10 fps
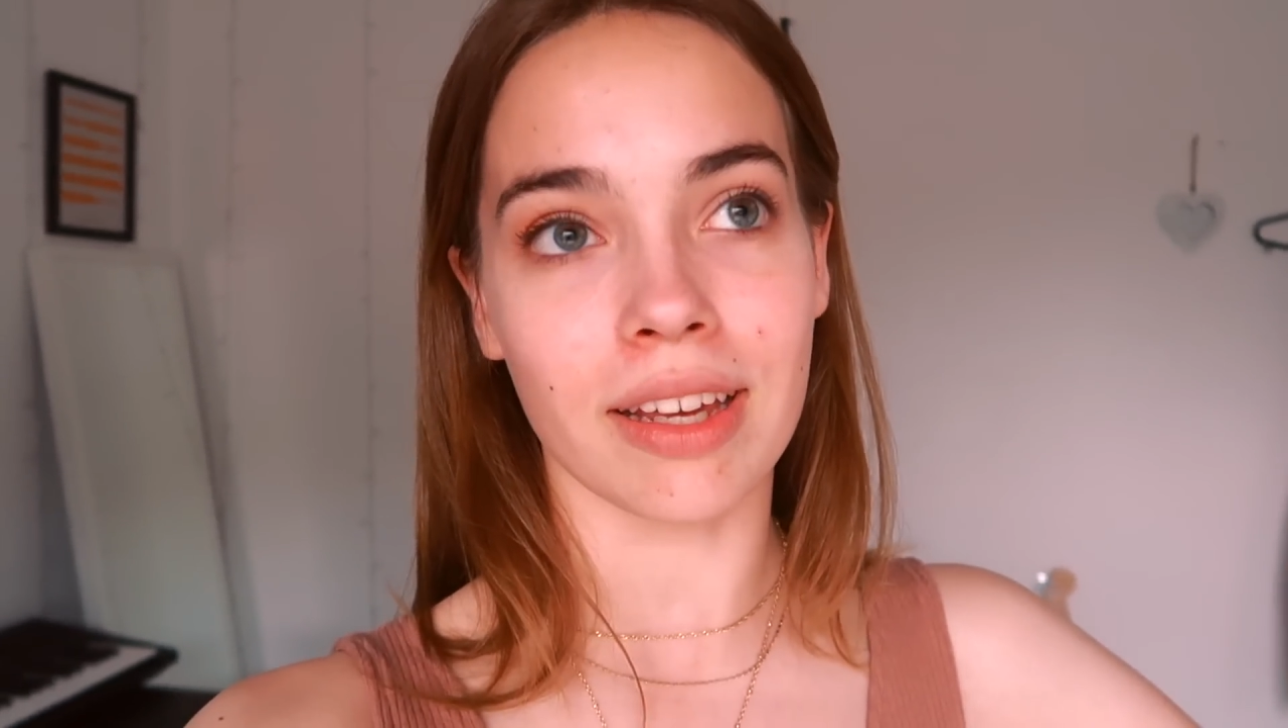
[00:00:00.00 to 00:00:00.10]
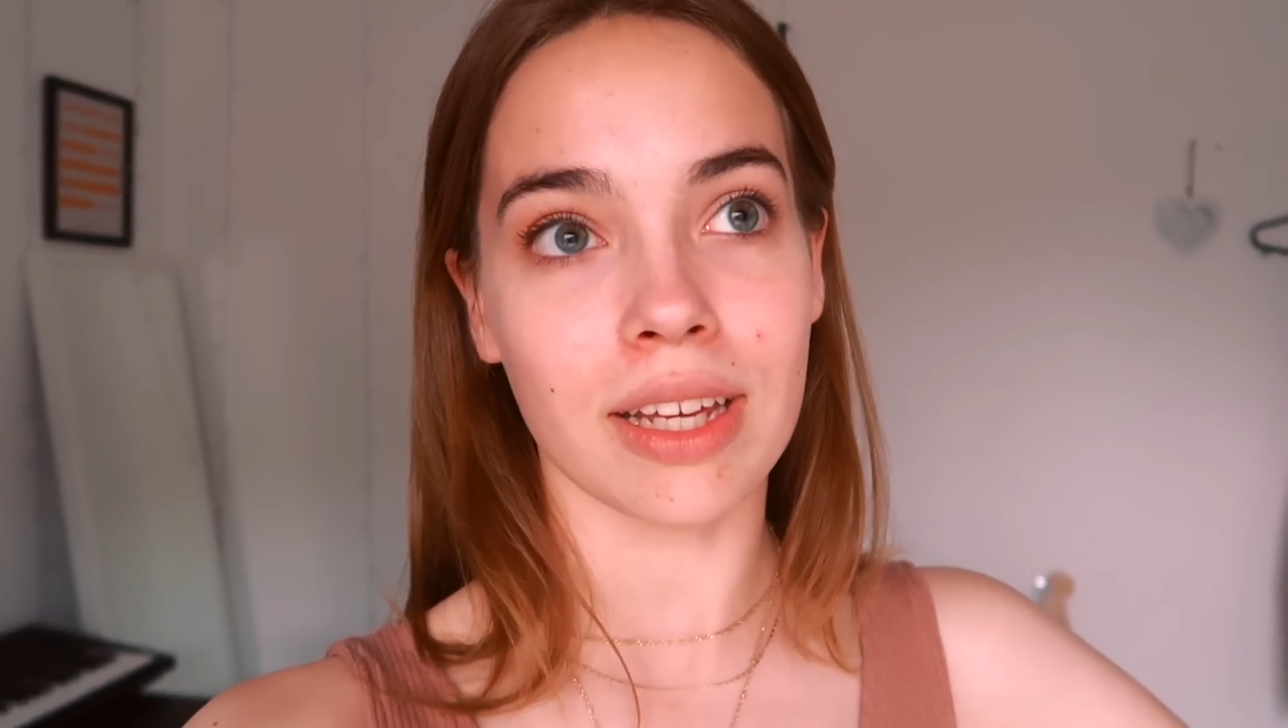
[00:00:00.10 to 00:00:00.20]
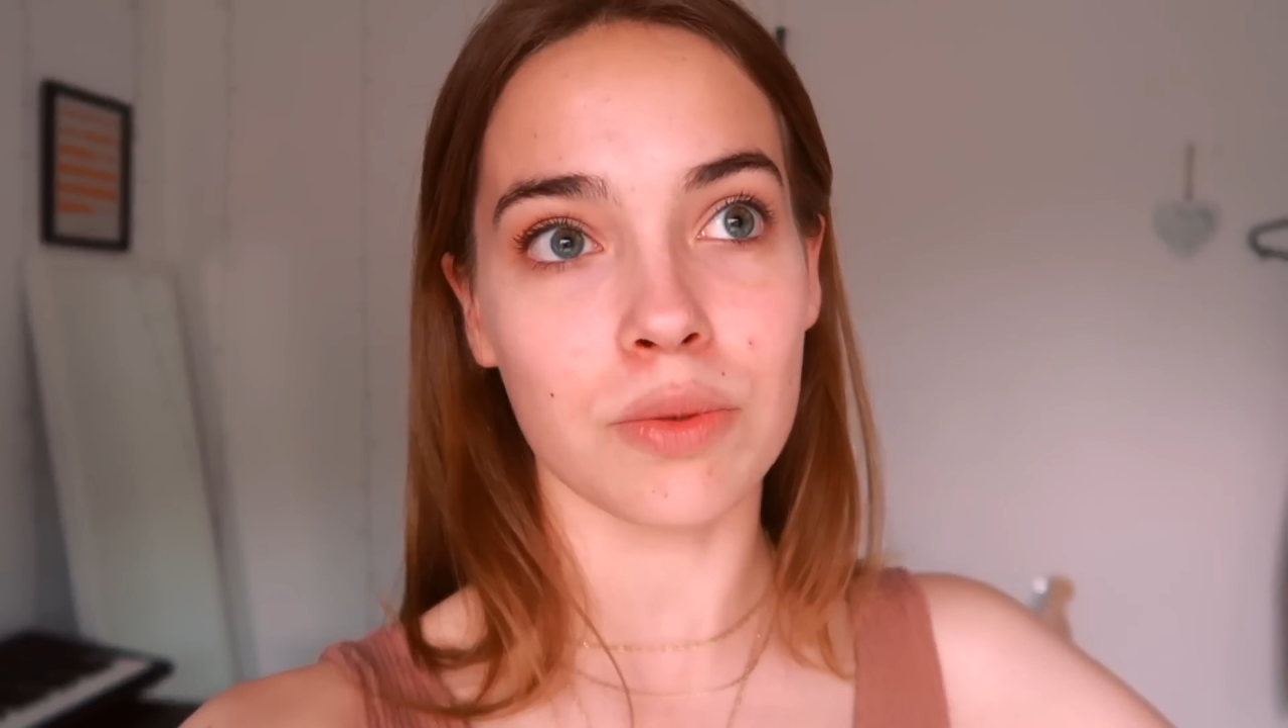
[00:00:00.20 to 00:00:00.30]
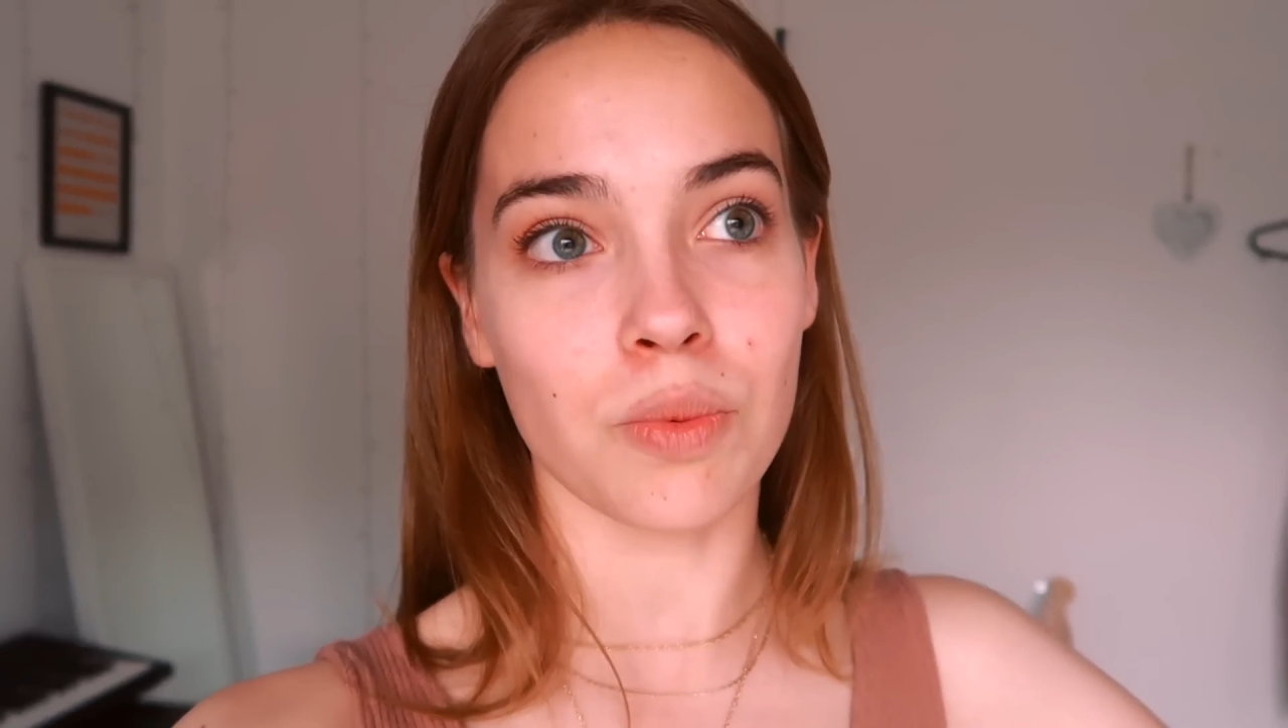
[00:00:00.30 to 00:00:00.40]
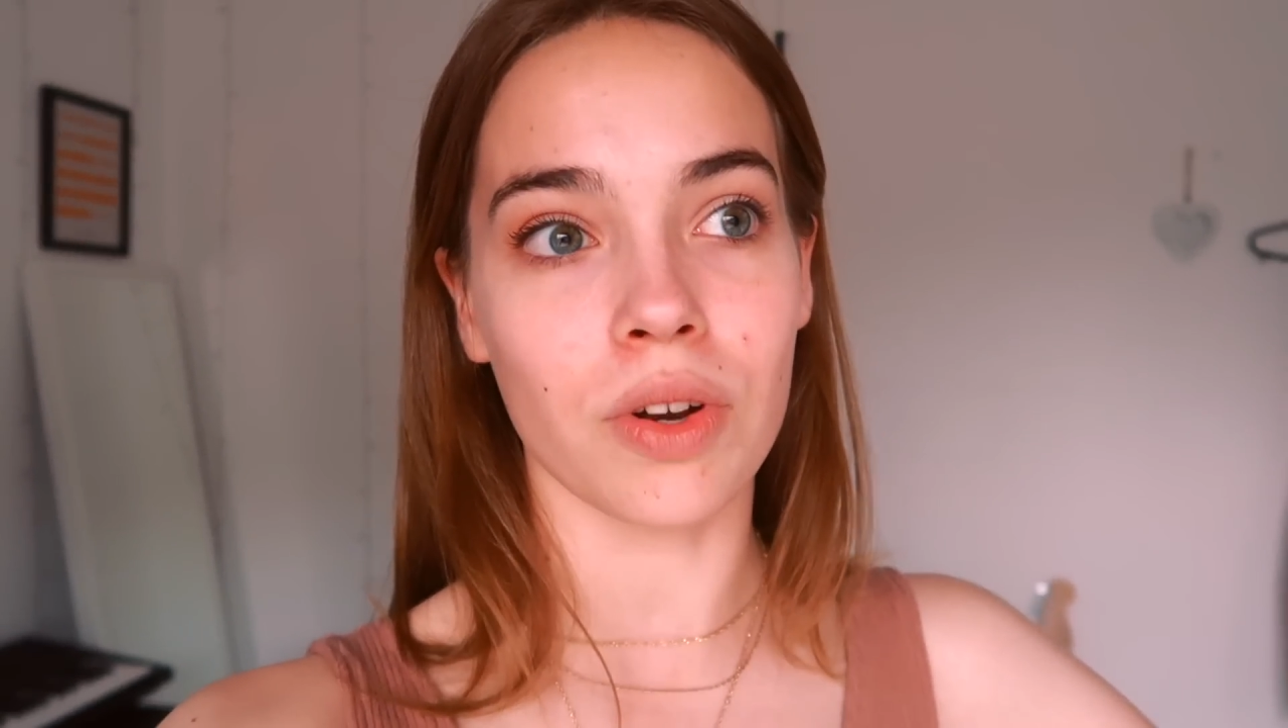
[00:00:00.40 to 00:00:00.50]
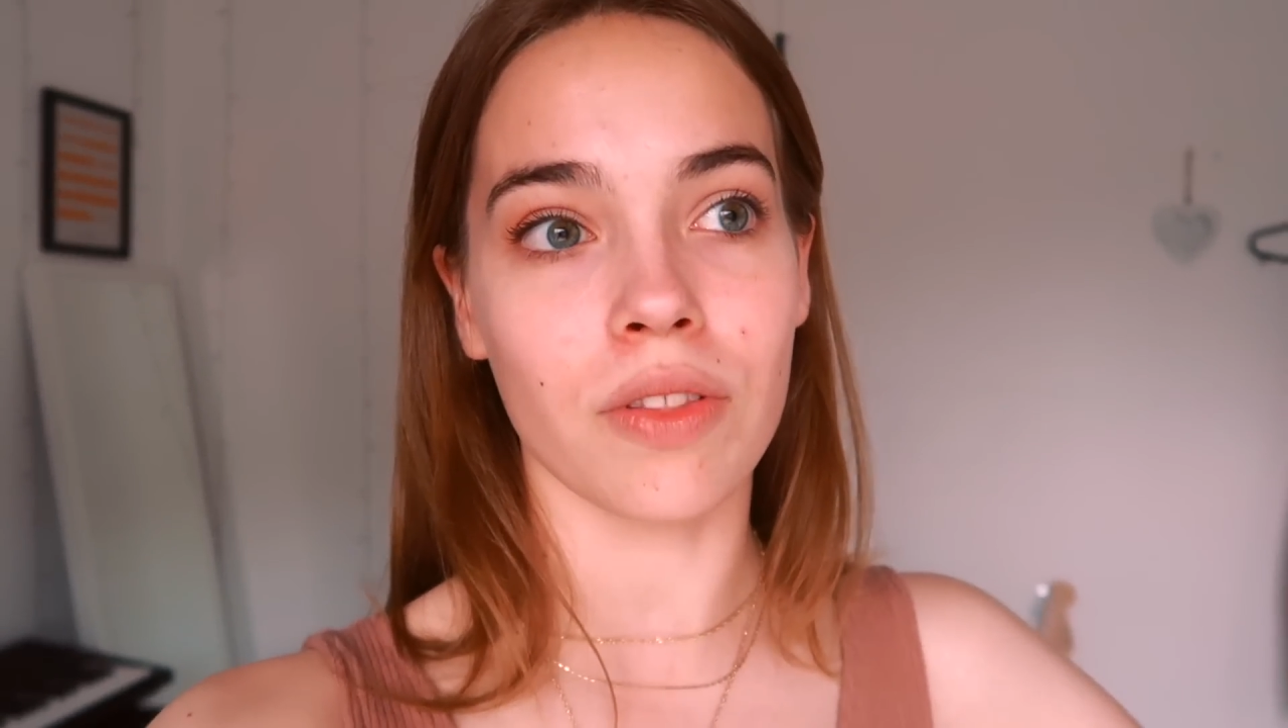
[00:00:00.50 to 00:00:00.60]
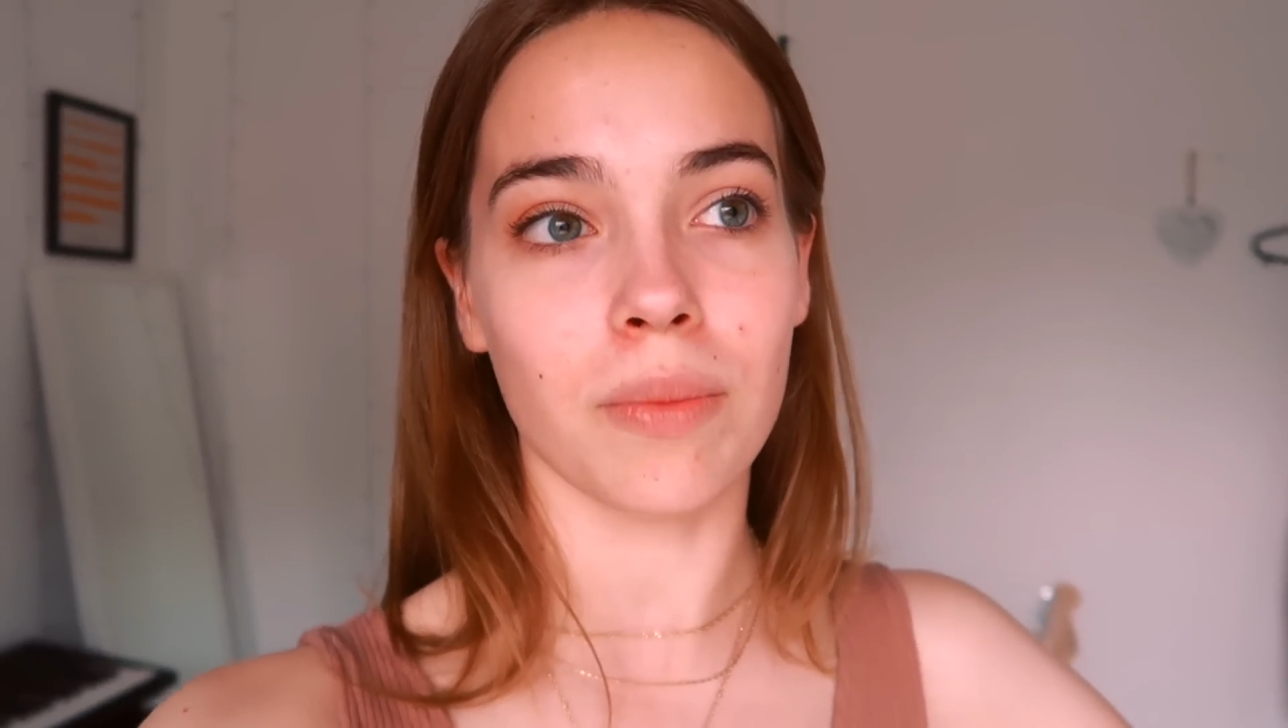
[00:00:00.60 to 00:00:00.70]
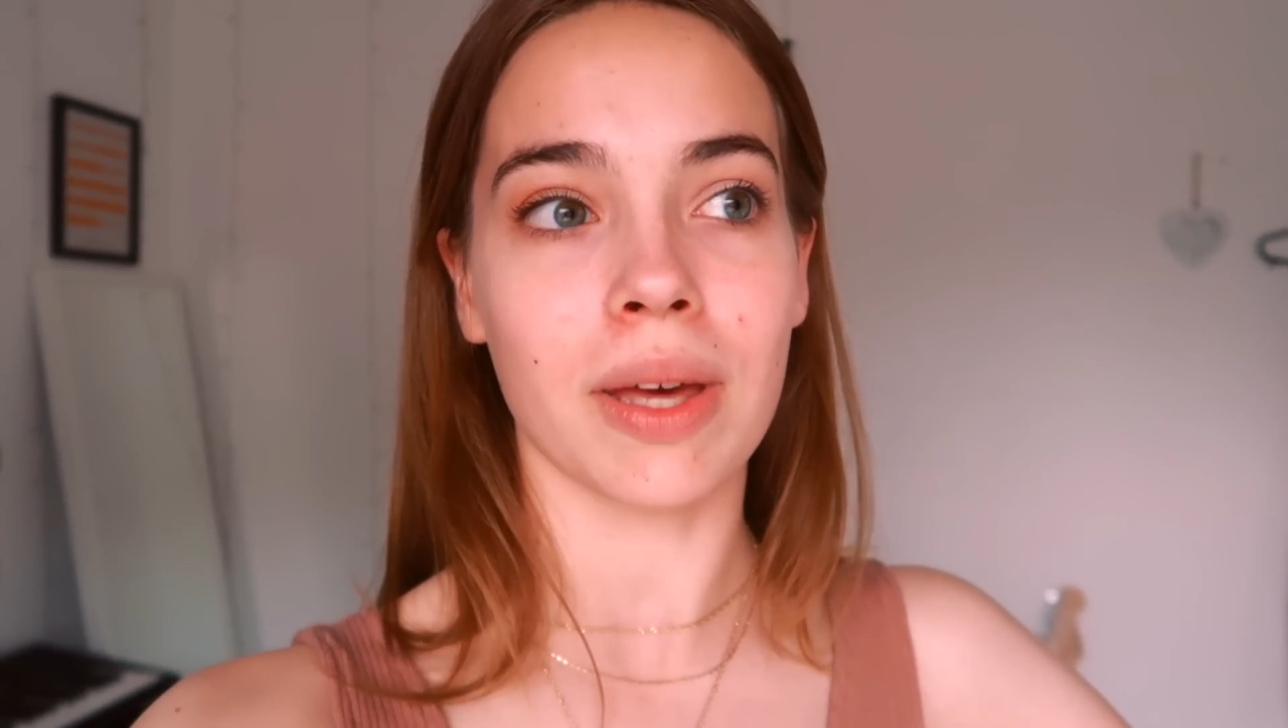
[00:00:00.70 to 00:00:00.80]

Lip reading: Like, it's one of the